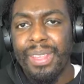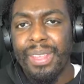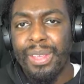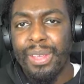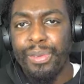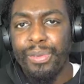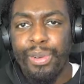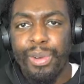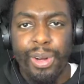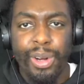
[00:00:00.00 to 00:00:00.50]

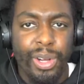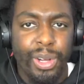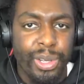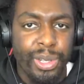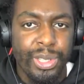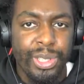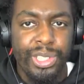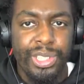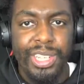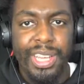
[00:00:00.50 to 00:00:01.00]
you've got a
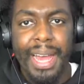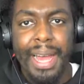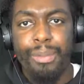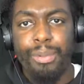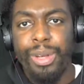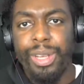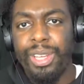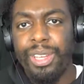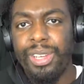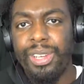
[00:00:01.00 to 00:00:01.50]
good jab
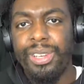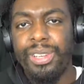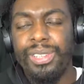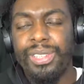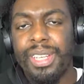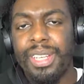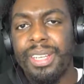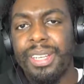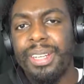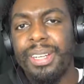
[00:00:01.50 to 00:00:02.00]
when you use
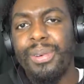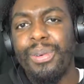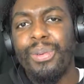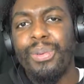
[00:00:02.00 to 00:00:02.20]
it.